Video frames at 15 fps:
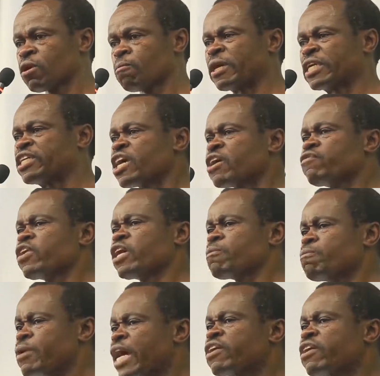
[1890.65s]
But
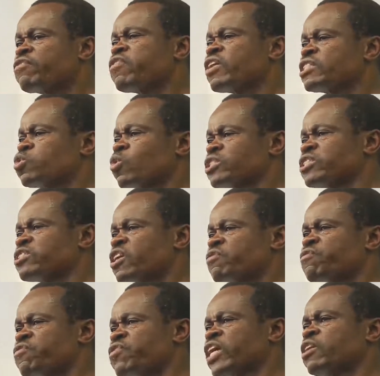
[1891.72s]
even breakfast was not
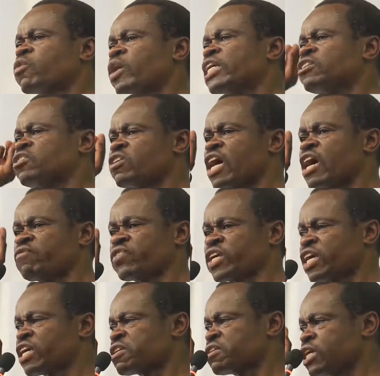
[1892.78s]
frequent on
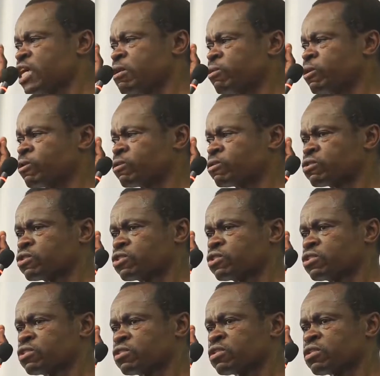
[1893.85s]
African
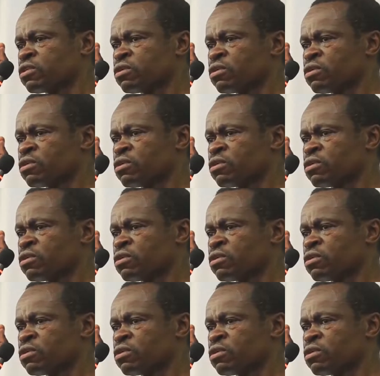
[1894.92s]
tables.